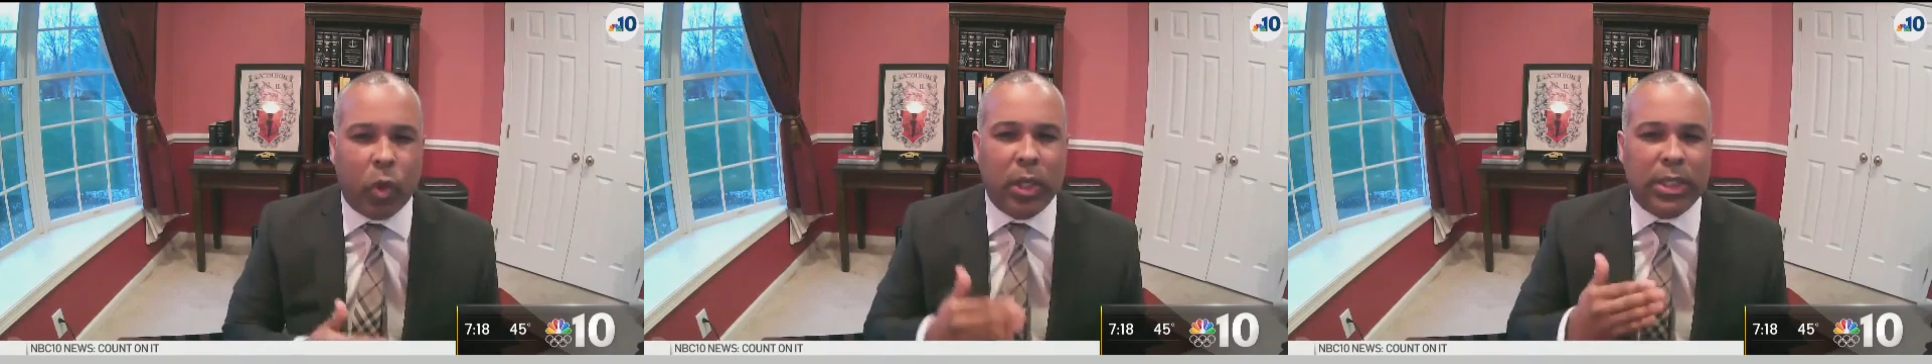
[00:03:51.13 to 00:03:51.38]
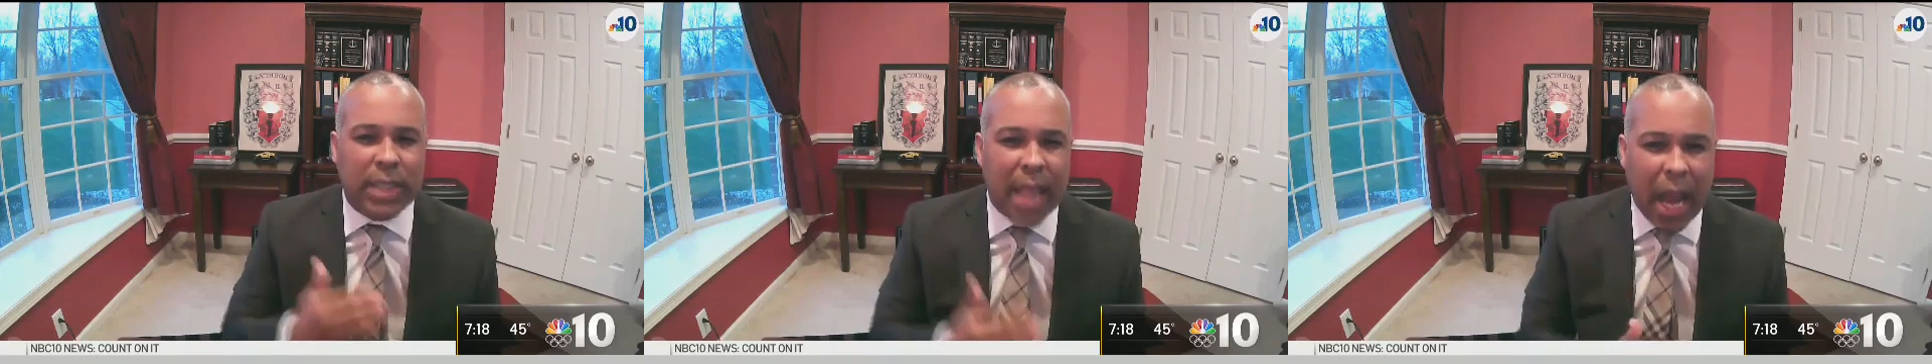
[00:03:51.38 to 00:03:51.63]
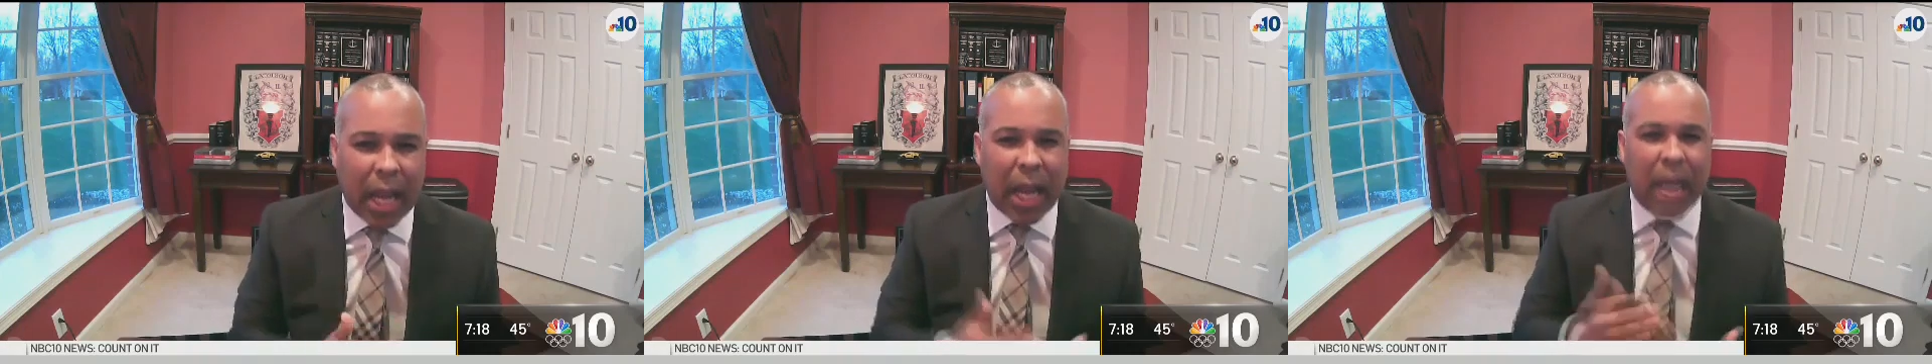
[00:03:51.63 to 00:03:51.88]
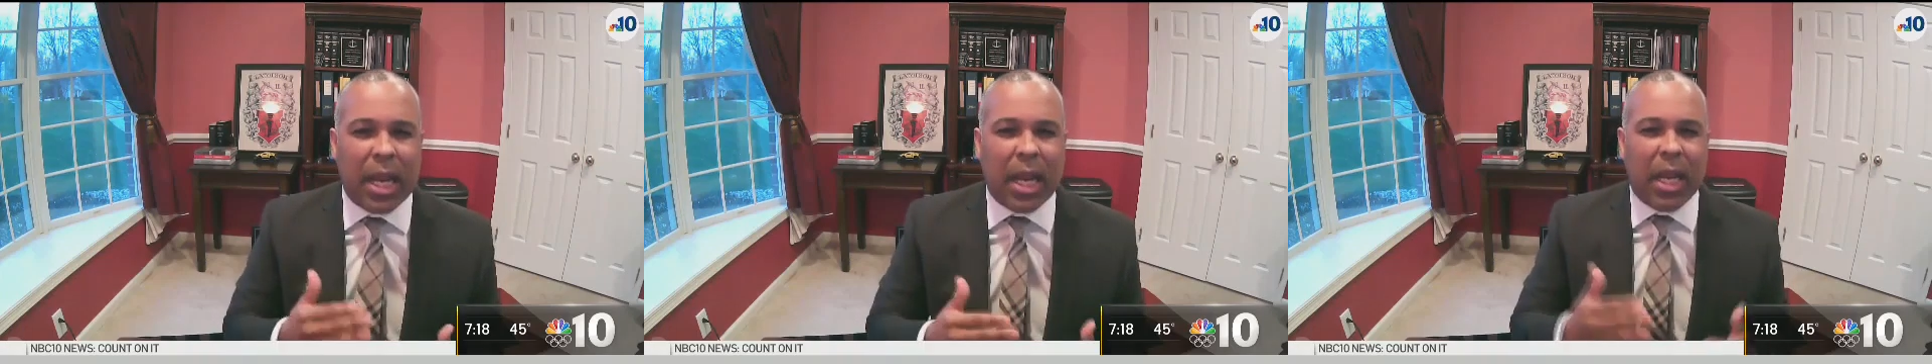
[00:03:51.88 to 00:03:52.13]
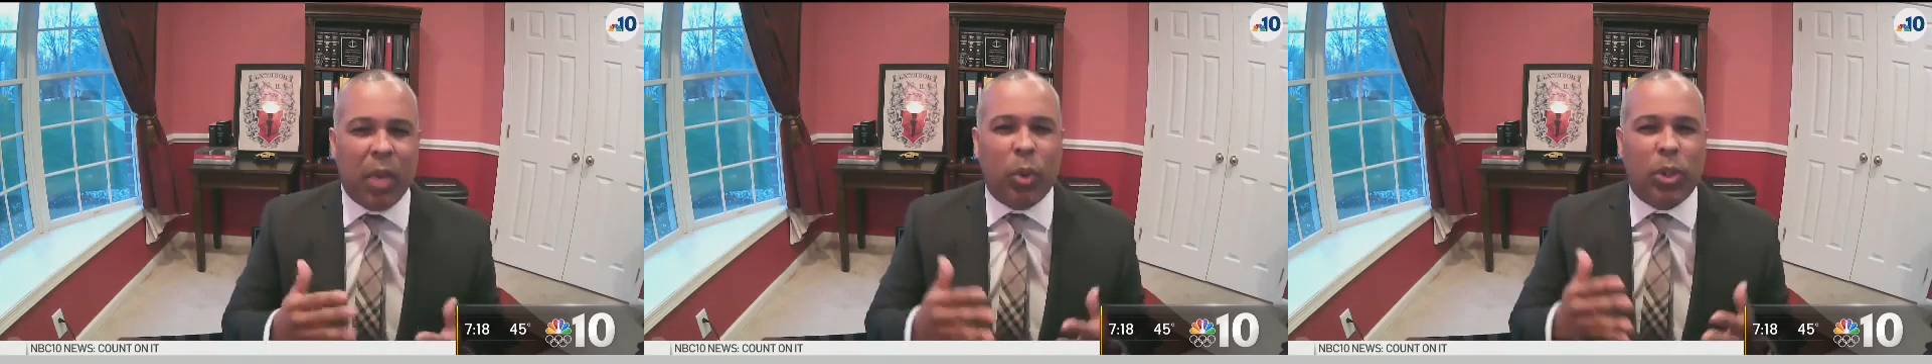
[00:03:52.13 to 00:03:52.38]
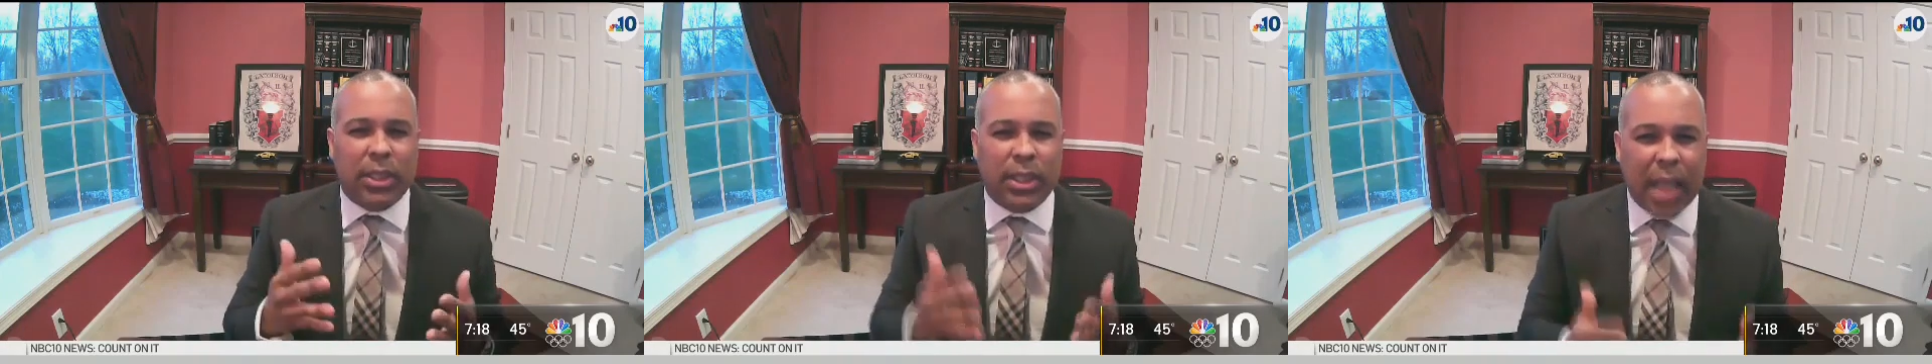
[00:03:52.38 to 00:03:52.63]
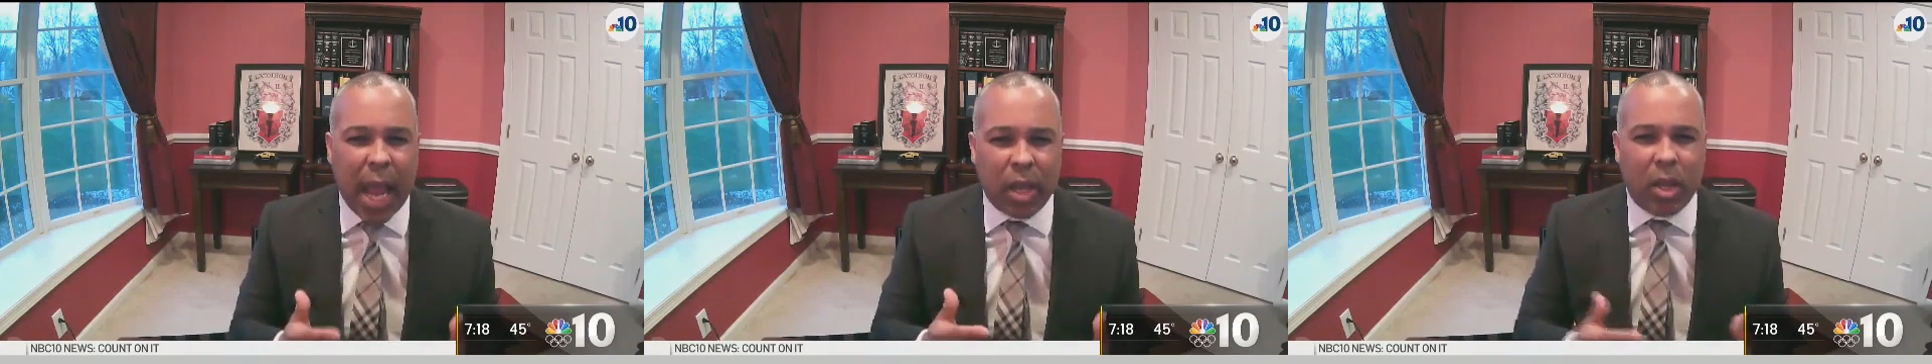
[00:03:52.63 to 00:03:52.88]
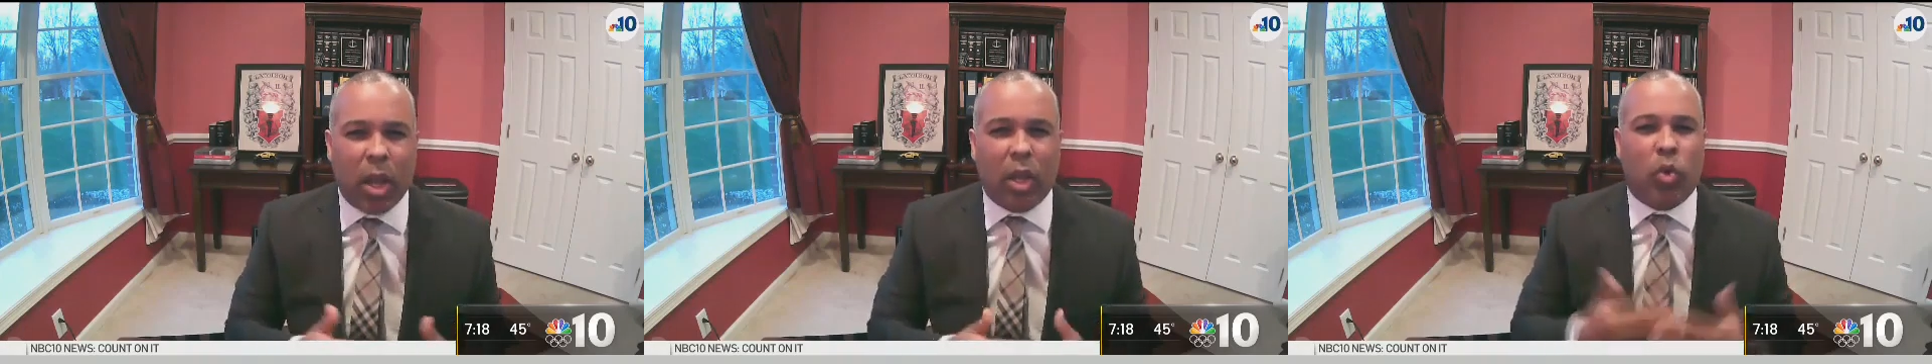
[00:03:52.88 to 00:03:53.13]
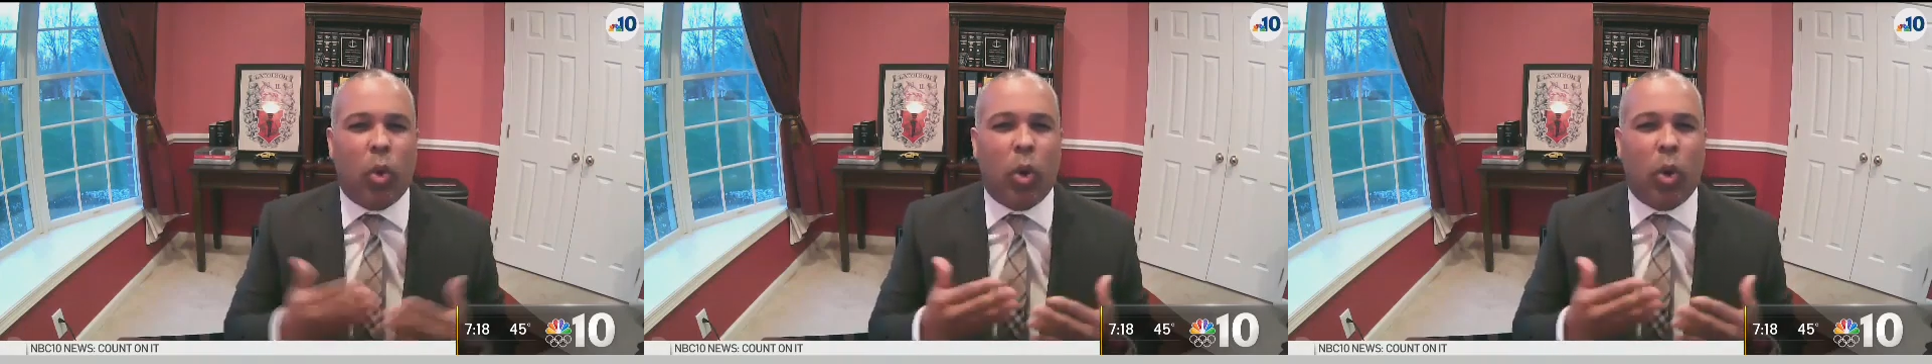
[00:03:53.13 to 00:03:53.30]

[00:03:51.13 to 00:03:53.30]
Floyd's neck and that he was dead